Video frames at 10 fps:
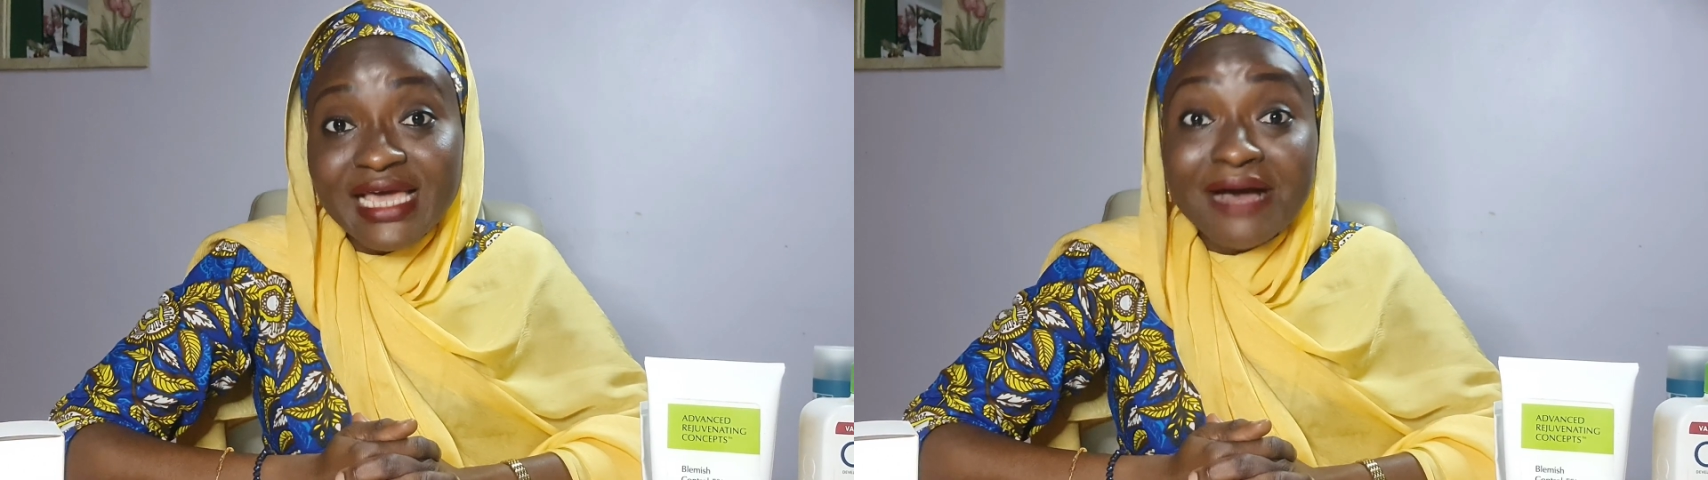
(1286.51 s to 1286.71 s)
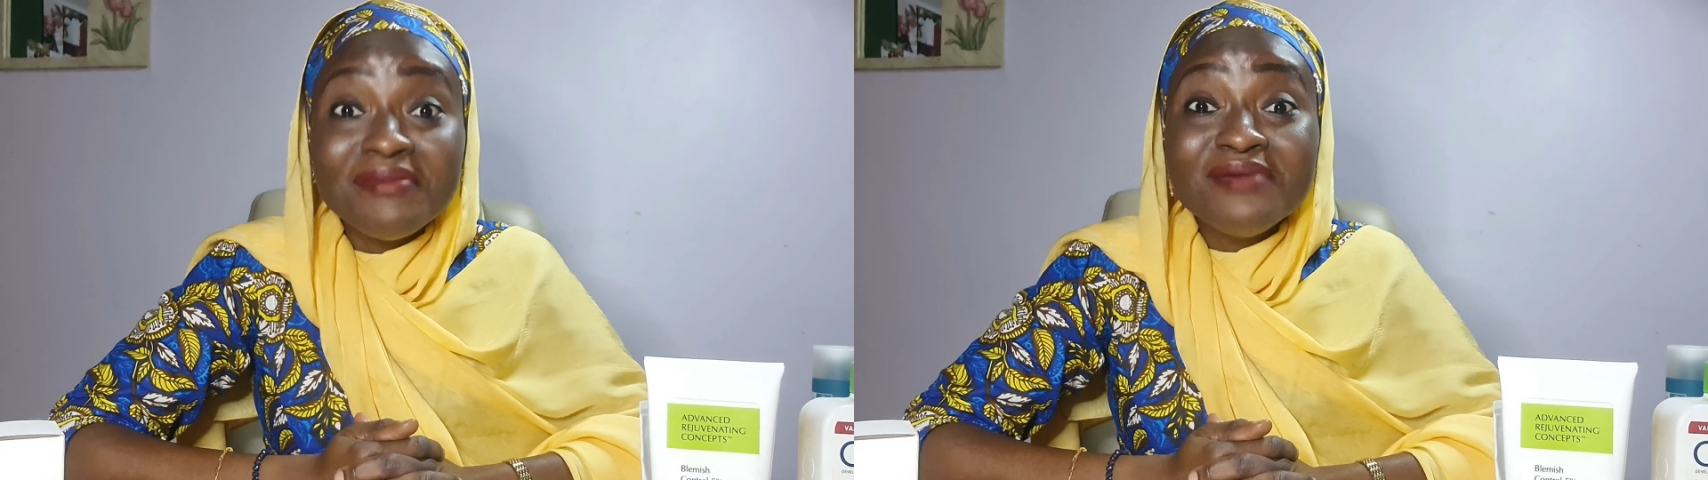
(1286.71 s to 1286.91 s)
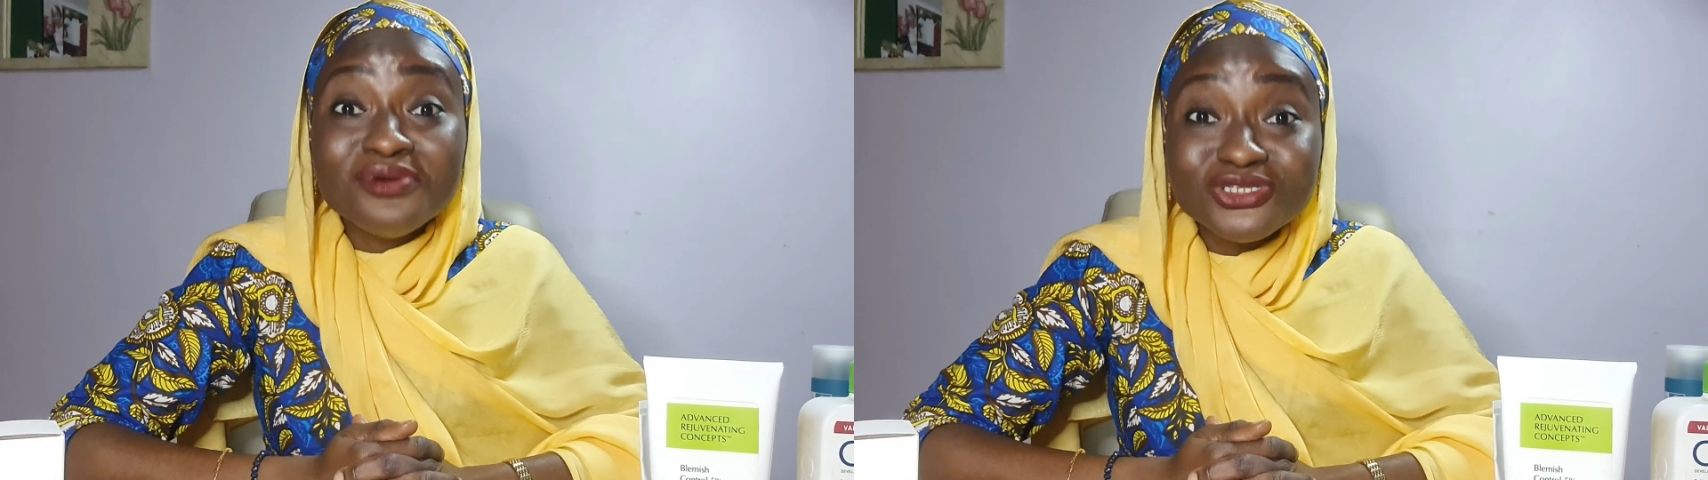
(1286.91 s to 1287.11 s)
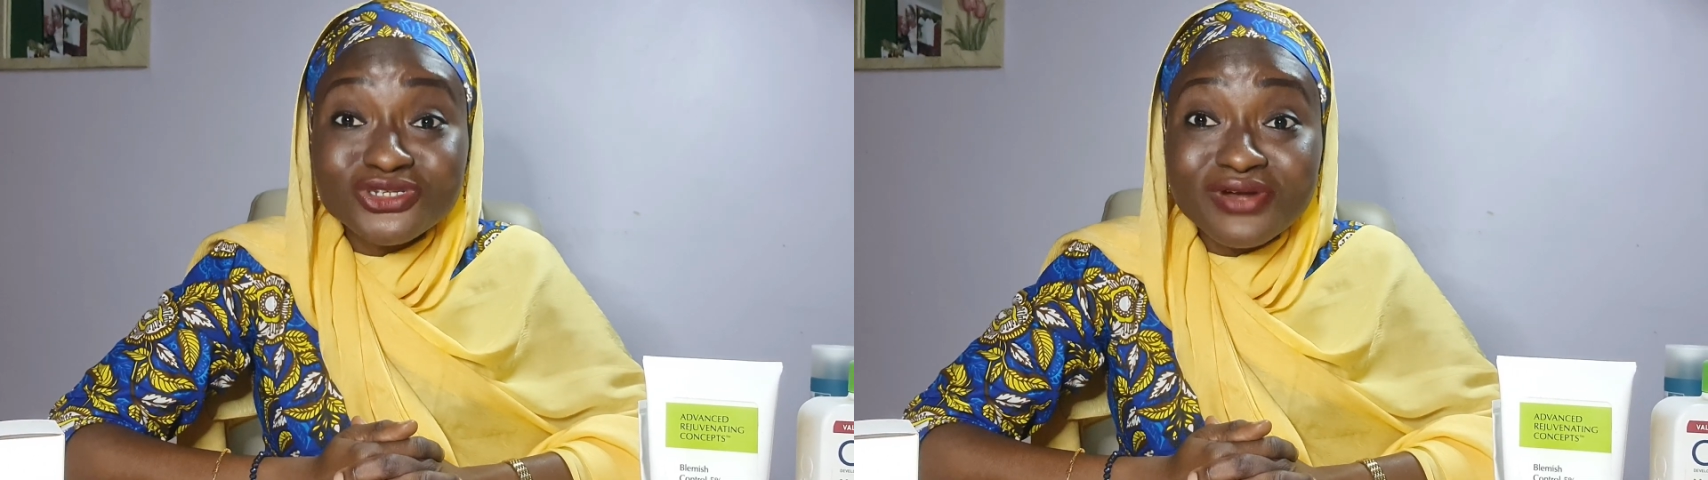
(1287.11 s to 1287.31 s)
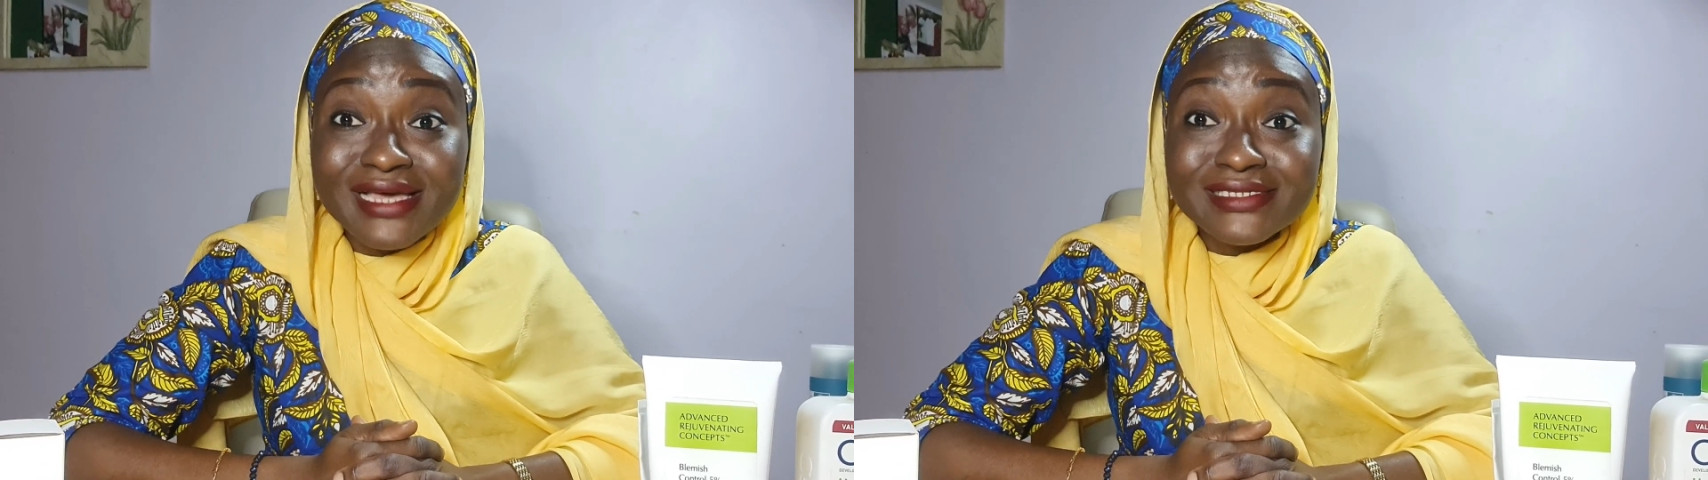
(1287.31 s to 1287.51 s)
And by
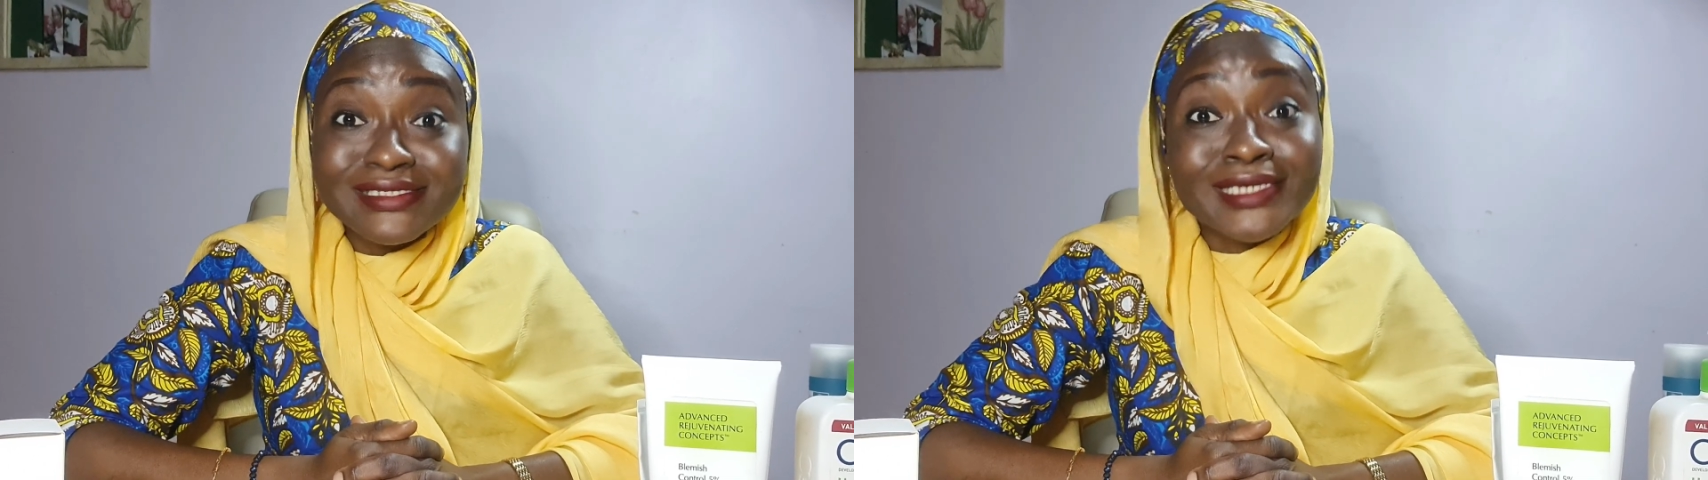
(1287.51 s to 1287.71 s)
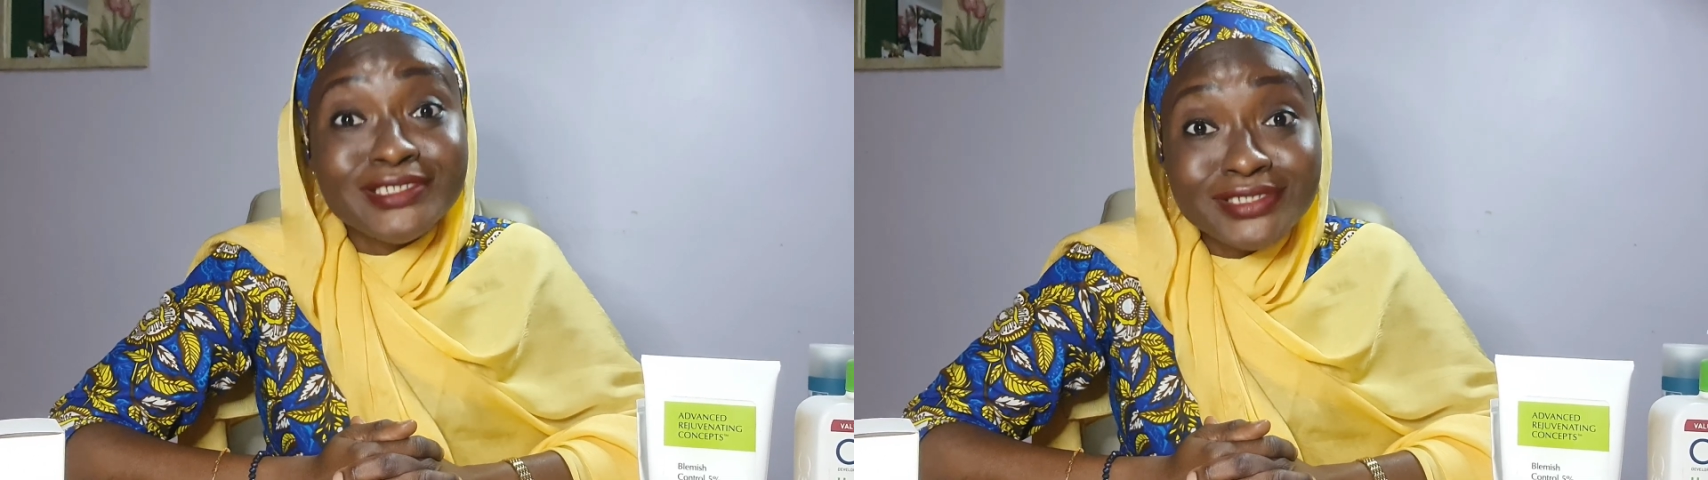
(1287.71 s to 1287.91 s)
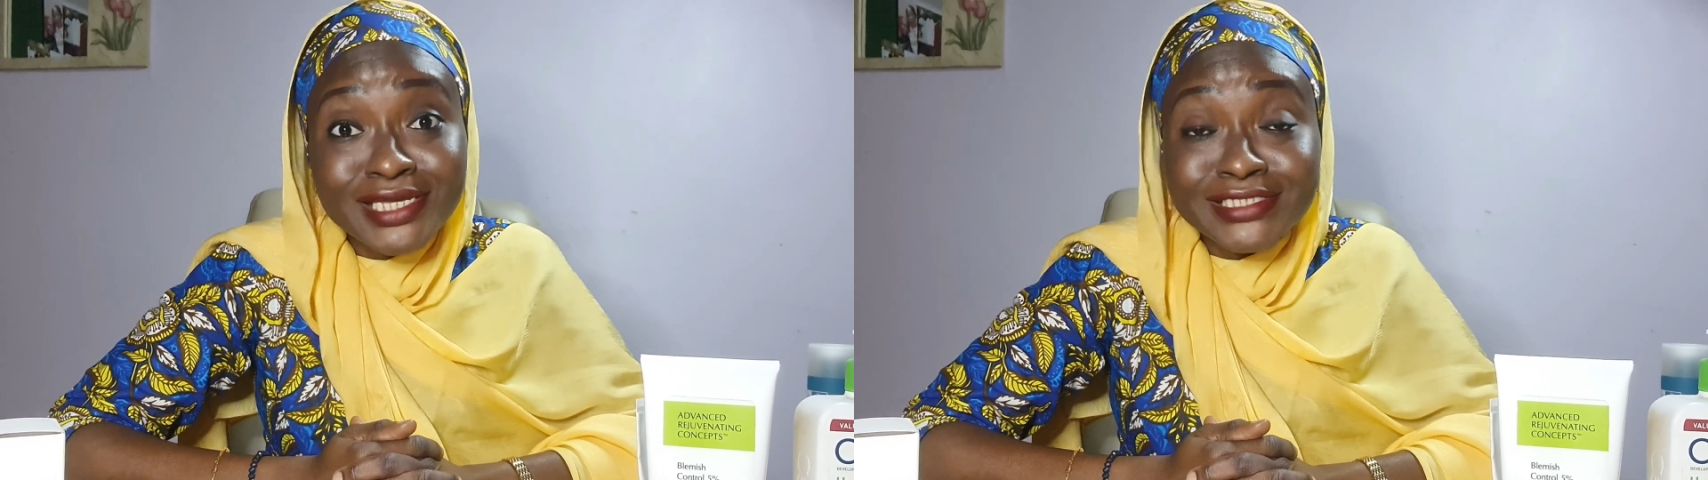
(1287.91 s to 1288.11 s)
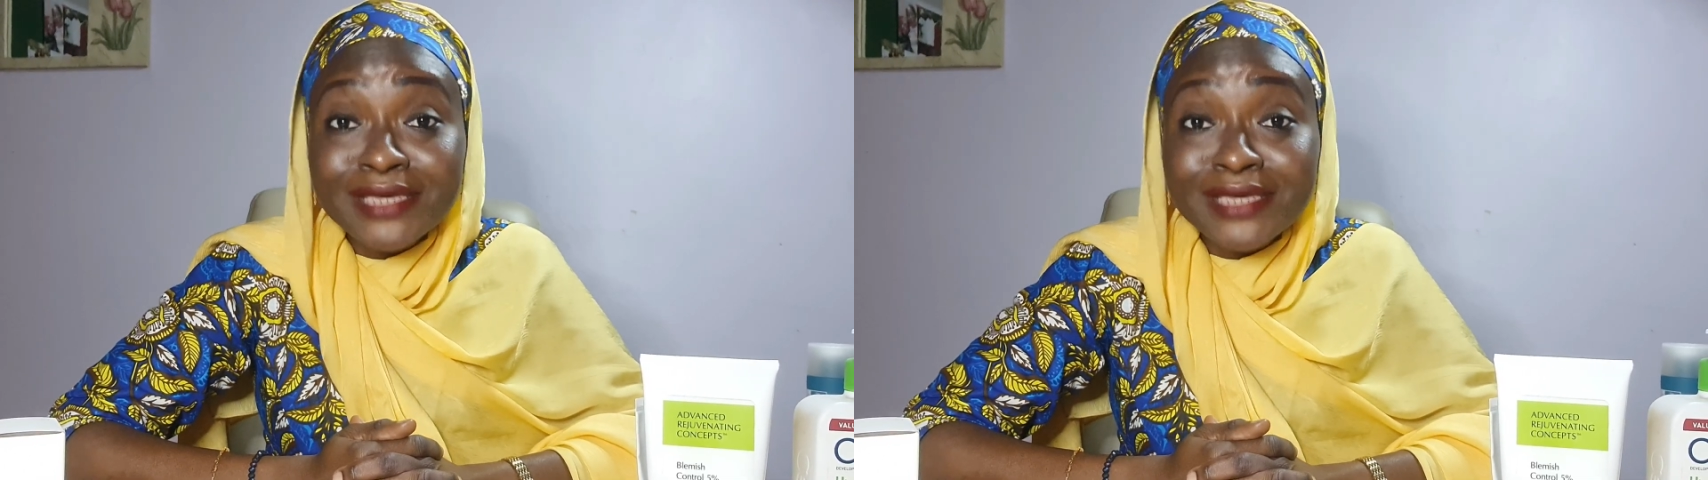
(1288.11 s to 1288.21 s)
moisturize, Nigerians,